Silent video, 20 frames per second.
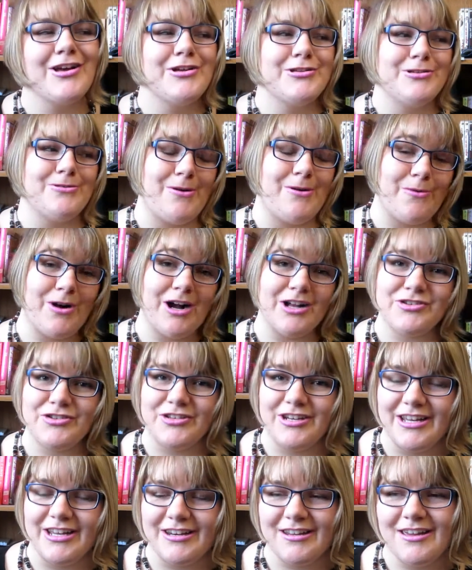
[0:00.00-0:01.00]
So I
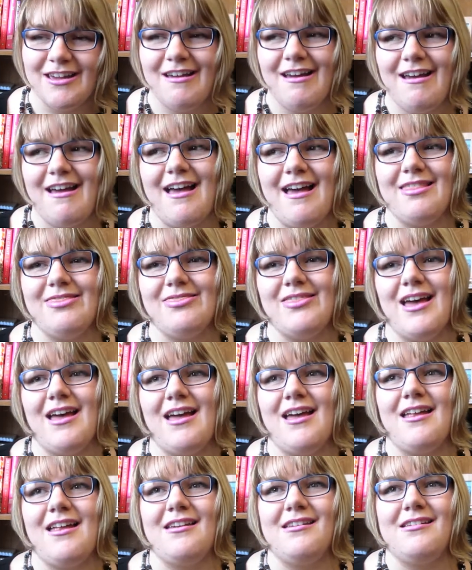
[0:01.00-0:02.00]
watched it and
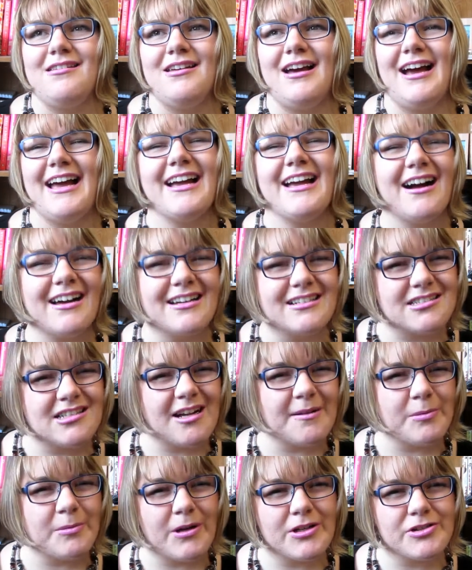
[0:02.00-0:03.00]
then I kind of
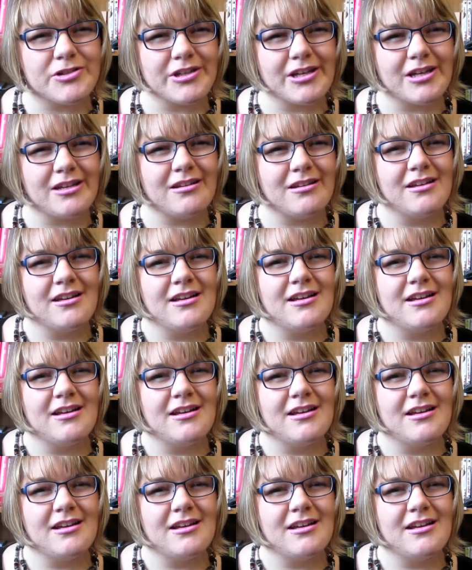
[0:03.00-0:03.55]
stopped watching it.